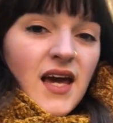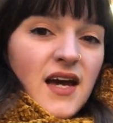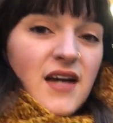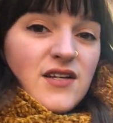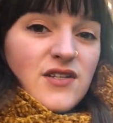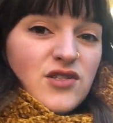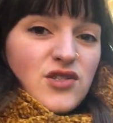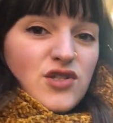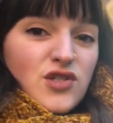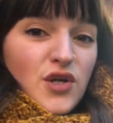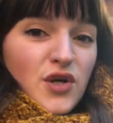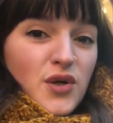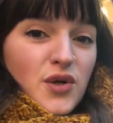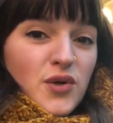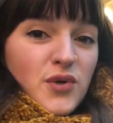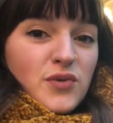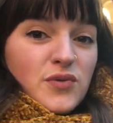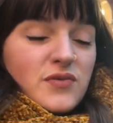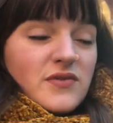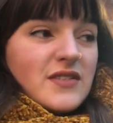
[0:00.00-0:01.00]

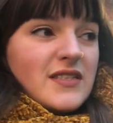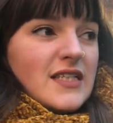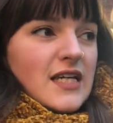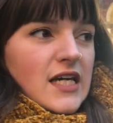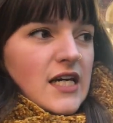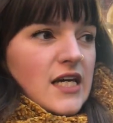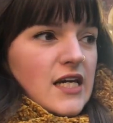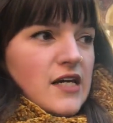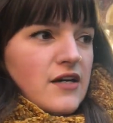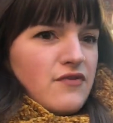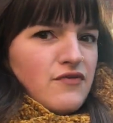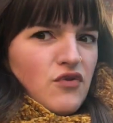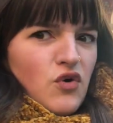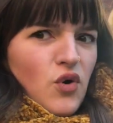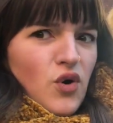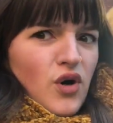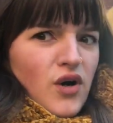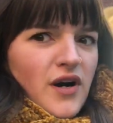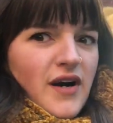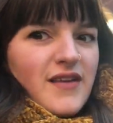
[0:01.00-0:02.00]
So, day
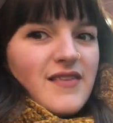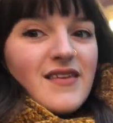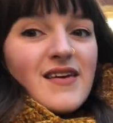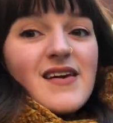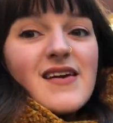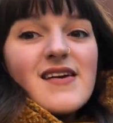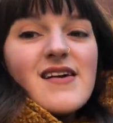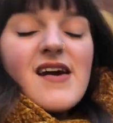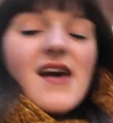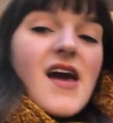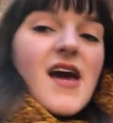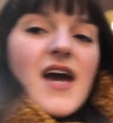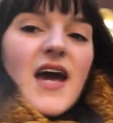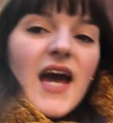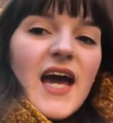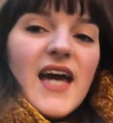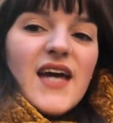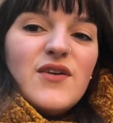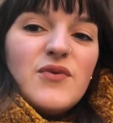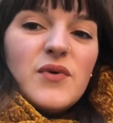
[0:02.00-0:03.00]
4, I think,
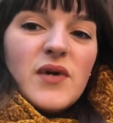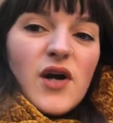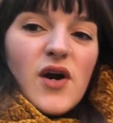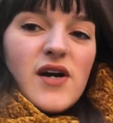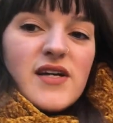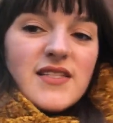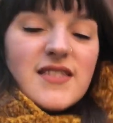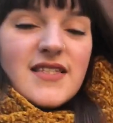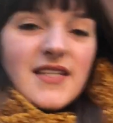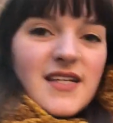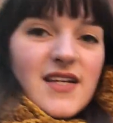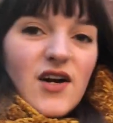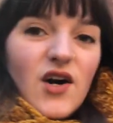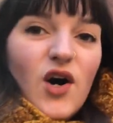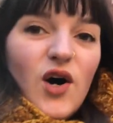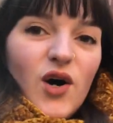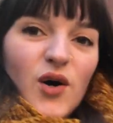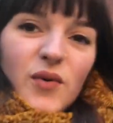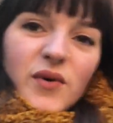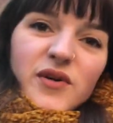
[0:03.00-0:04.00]
and we are at City
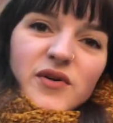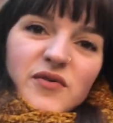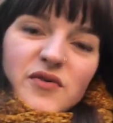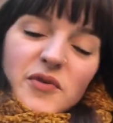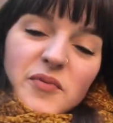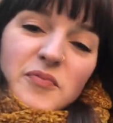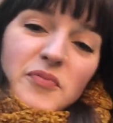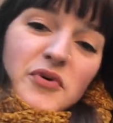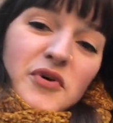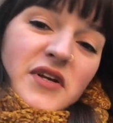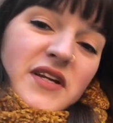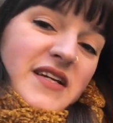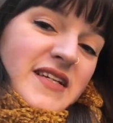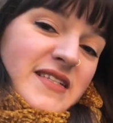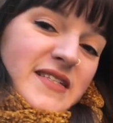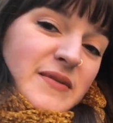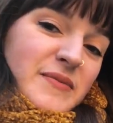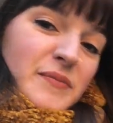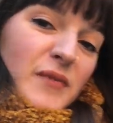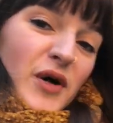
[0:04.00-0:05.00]
Hall, one of the
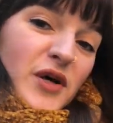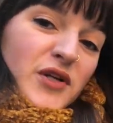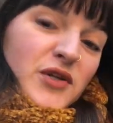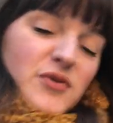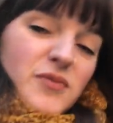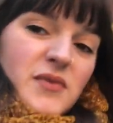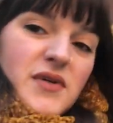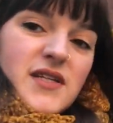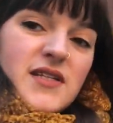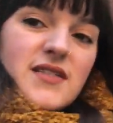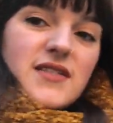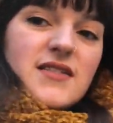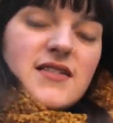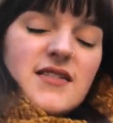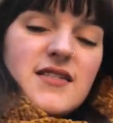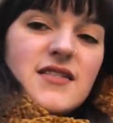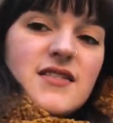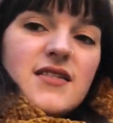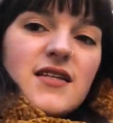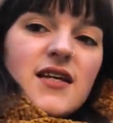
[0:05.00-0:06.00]
prettiest
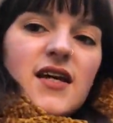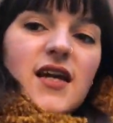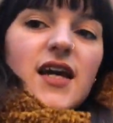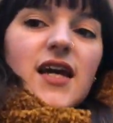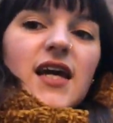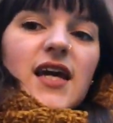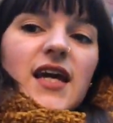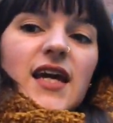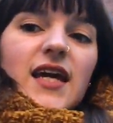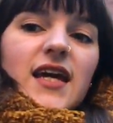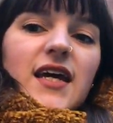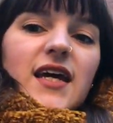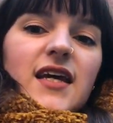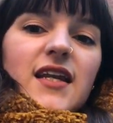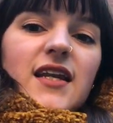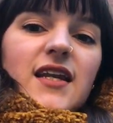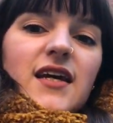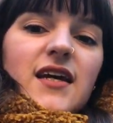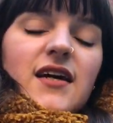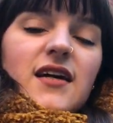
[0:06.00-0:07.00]
monuments
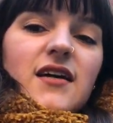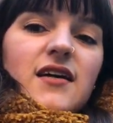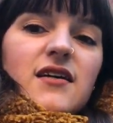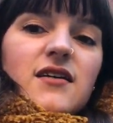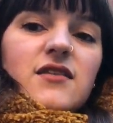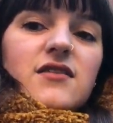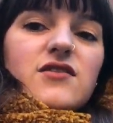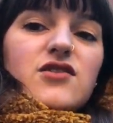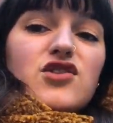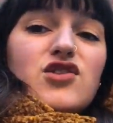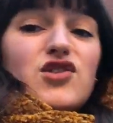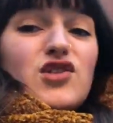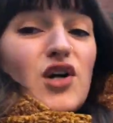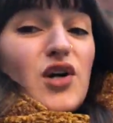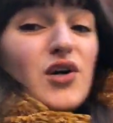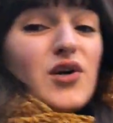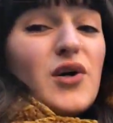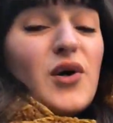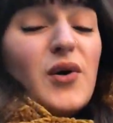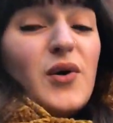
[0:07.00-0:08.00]
in
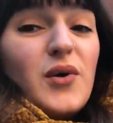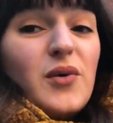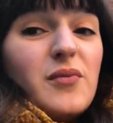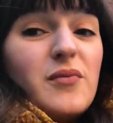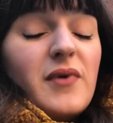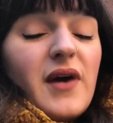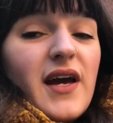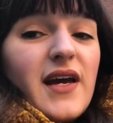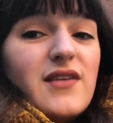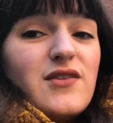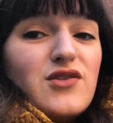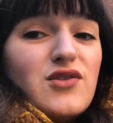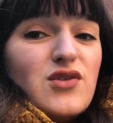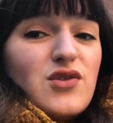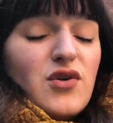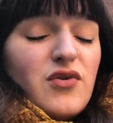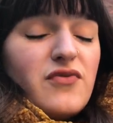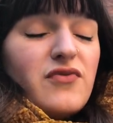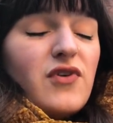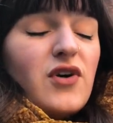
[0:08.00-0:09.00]
Stockholm, and
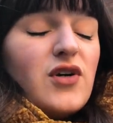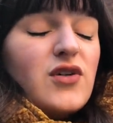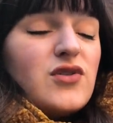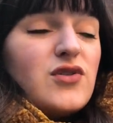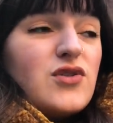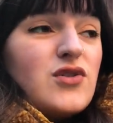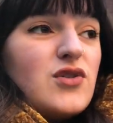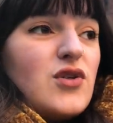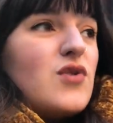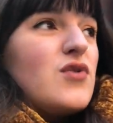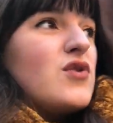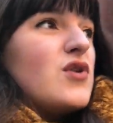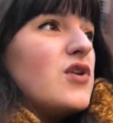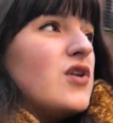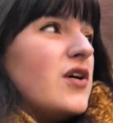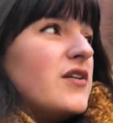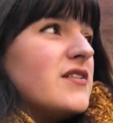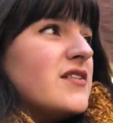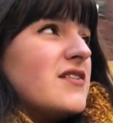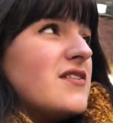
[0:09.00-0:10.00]
so far so good.
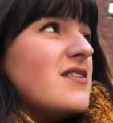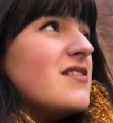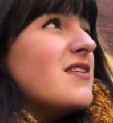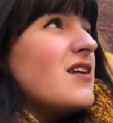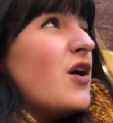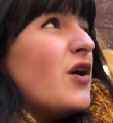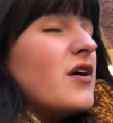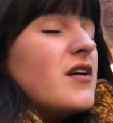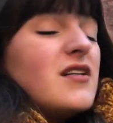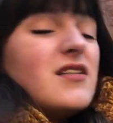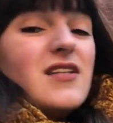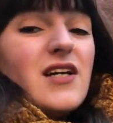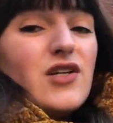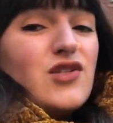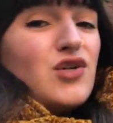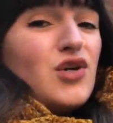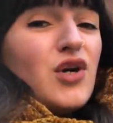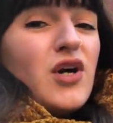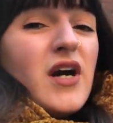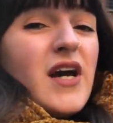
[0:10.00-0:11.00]
Honestly, the
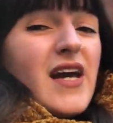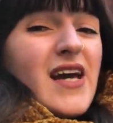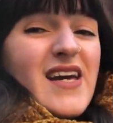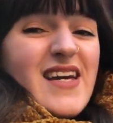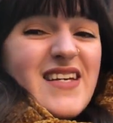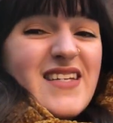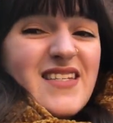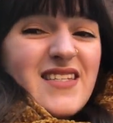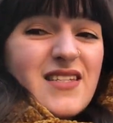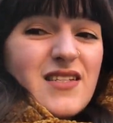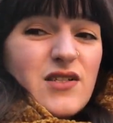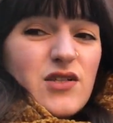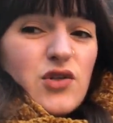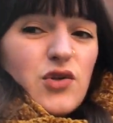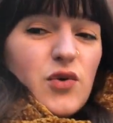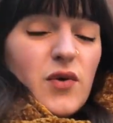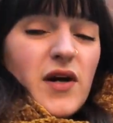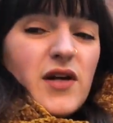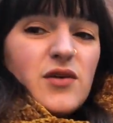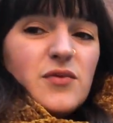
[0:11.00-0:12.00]
architecture is
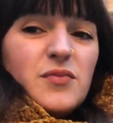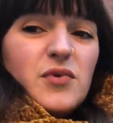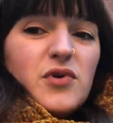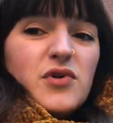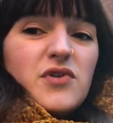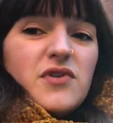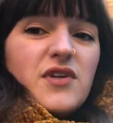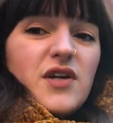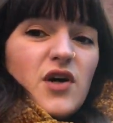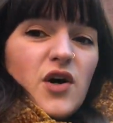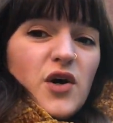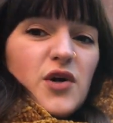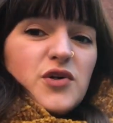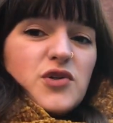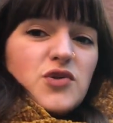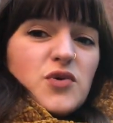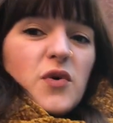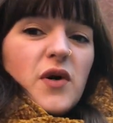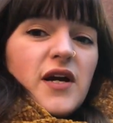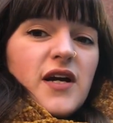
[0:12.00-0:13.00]
incredible. The
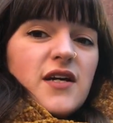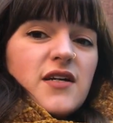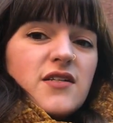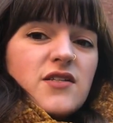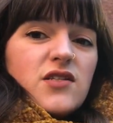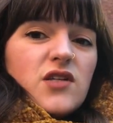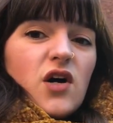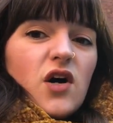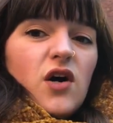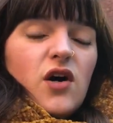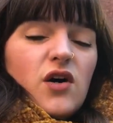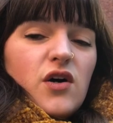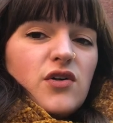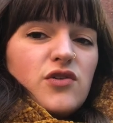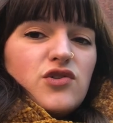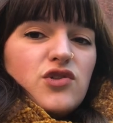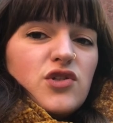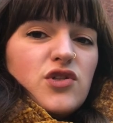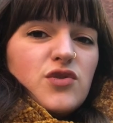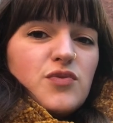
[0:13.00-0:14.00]
archways are
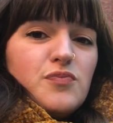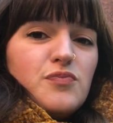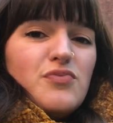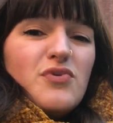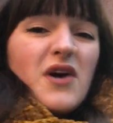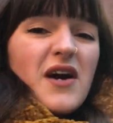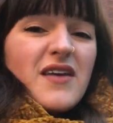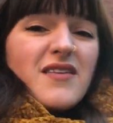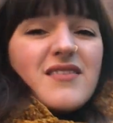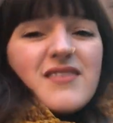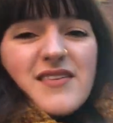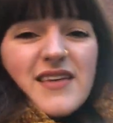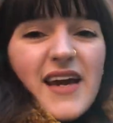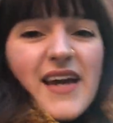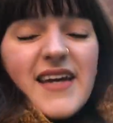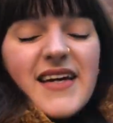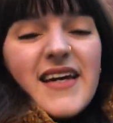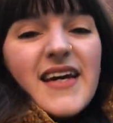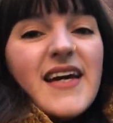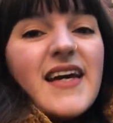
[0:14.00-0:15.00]
just
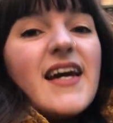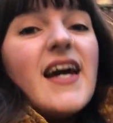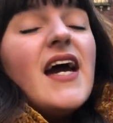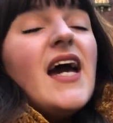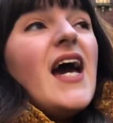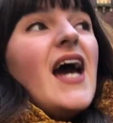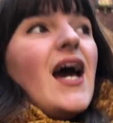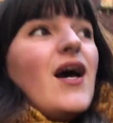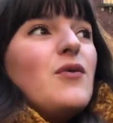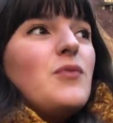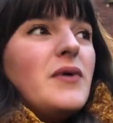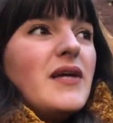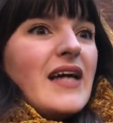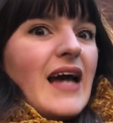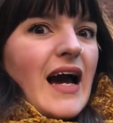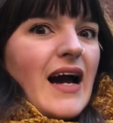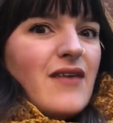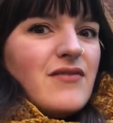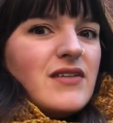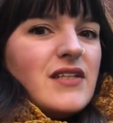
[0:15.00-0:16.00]
breathtaking, and we
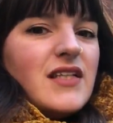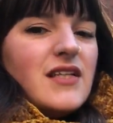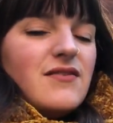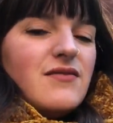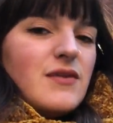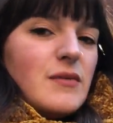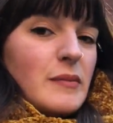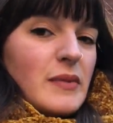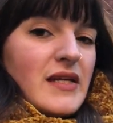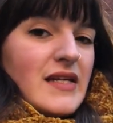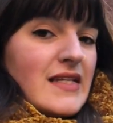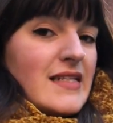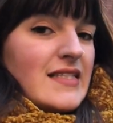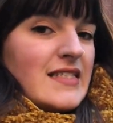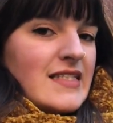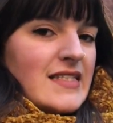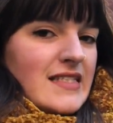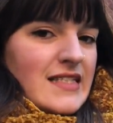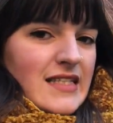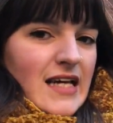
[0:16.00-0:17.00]
haven't even been
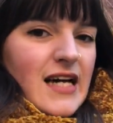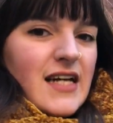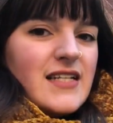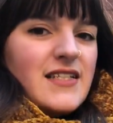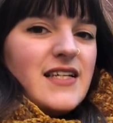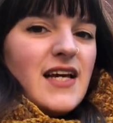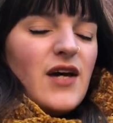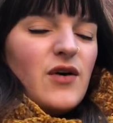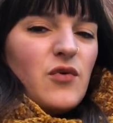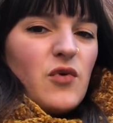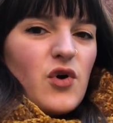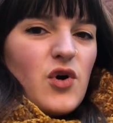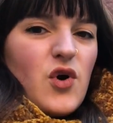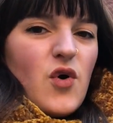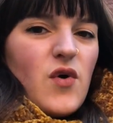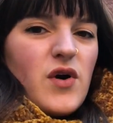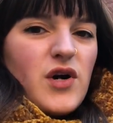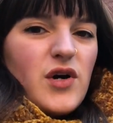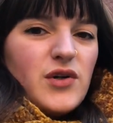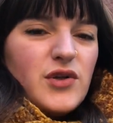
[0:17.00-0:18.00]
inside yet. We're
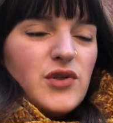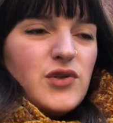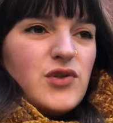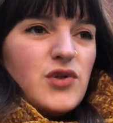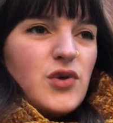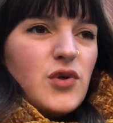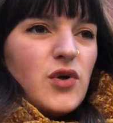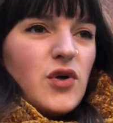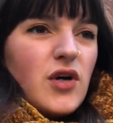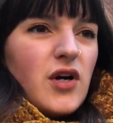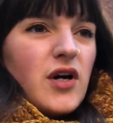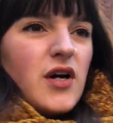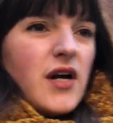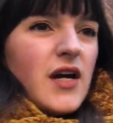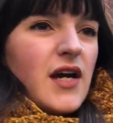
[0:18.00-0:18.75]
going on a tour